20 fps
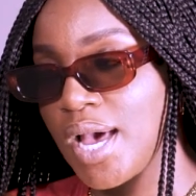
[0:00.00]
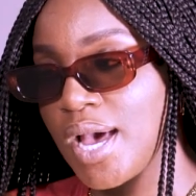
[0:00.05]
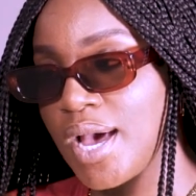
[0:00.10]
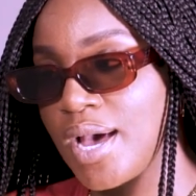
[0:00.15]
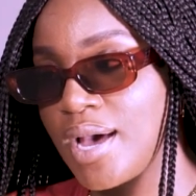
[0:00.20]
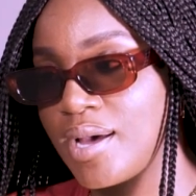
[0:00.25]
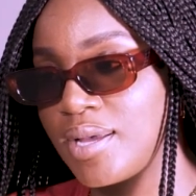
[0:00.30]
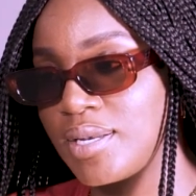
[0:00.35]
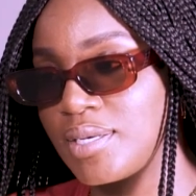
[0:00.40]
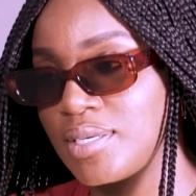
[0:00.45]

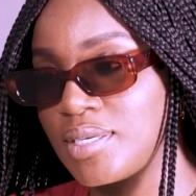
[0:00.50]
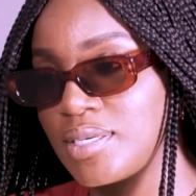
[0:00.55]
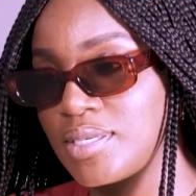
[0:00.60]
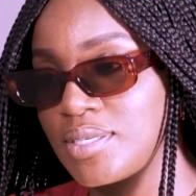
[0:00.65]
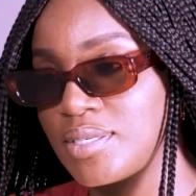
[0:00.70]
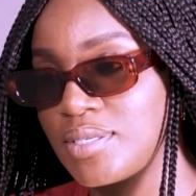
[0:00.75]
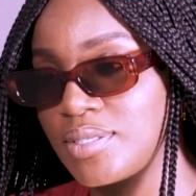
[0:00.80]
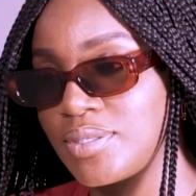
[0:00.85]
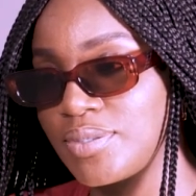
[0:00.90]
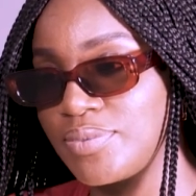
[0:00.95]

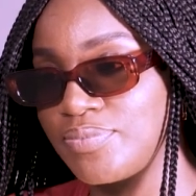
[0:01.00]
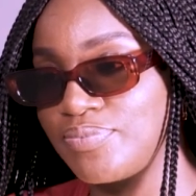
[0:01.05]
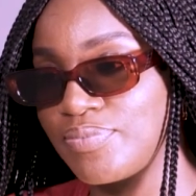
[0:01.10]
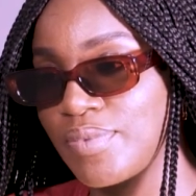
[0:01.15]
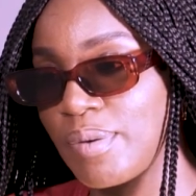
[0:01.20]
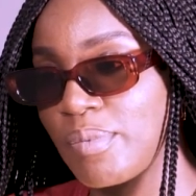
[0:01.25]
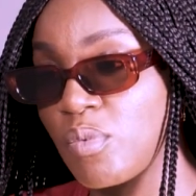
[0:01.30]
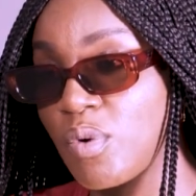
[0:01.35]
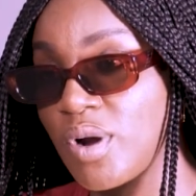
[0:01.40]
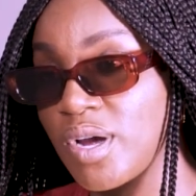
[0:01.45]
and
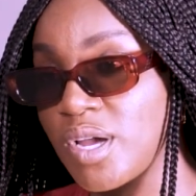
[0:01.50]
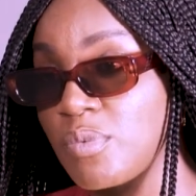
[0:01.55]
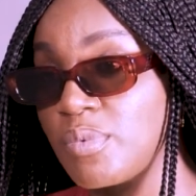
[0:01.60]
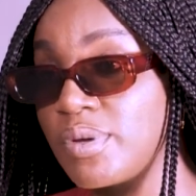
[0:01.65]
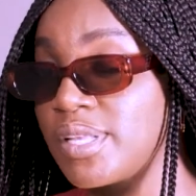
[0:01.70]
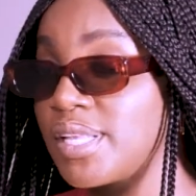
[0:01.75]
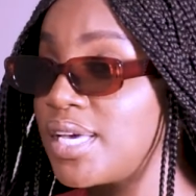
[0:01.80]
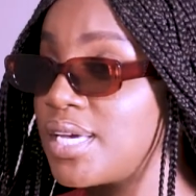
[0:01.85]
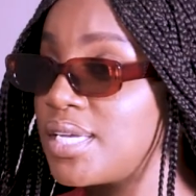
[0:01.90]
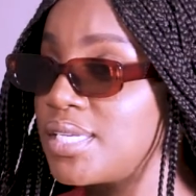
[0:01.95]
I'm working
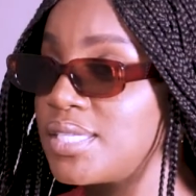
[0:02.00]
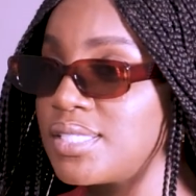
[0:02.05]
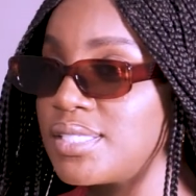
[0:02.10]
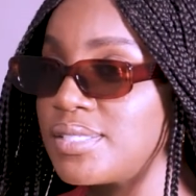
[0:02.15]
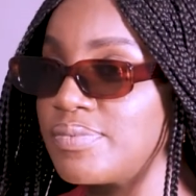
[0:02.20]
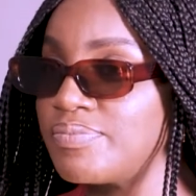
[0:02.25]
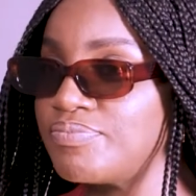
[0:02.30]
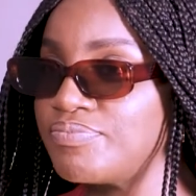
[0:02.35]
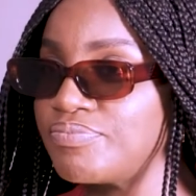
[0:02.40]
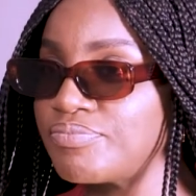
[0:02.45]
with
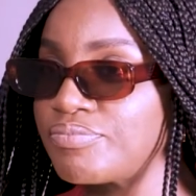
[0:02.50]
kids,